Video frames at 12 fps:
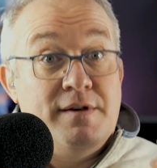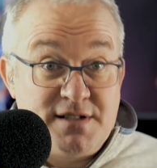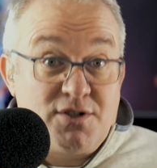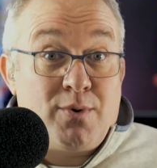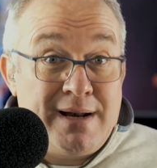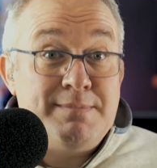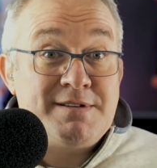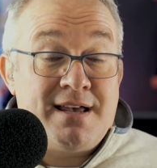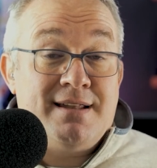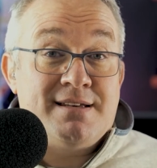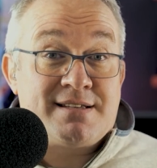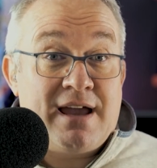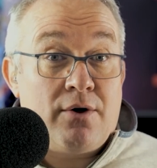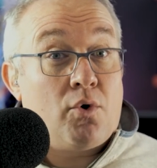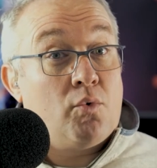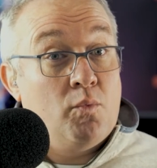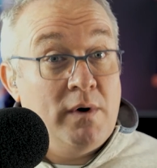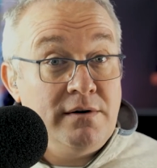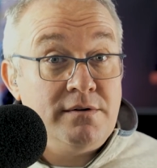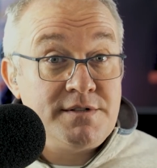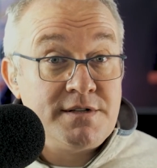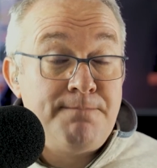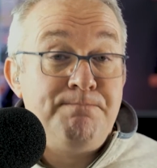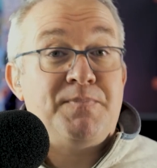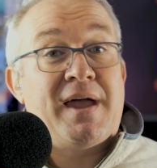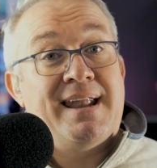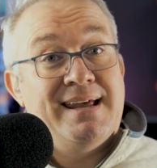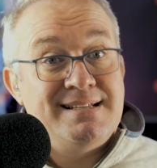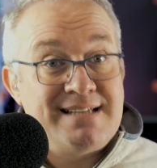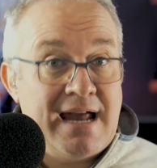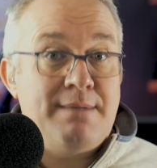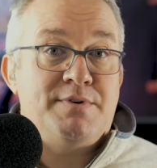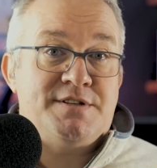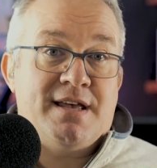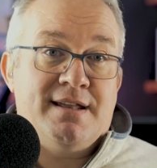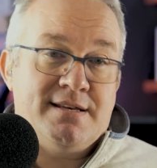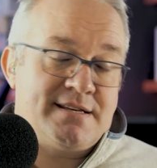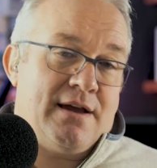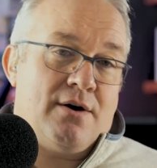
there's a 20% discount on wills and a 10%